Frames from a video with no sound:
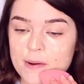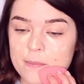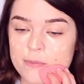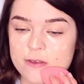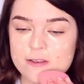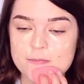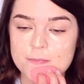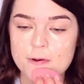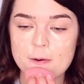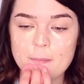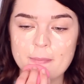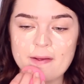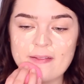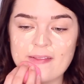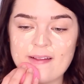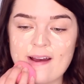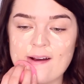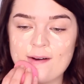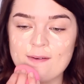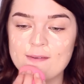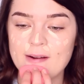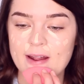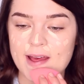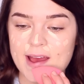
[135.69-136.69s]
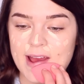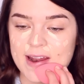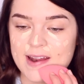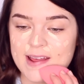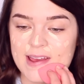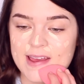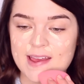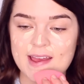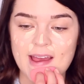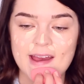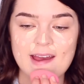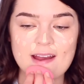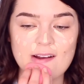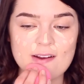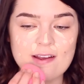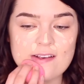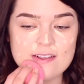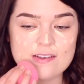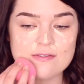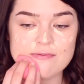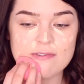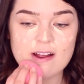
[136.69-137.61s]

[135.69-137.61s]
But I'm just popping that on any areas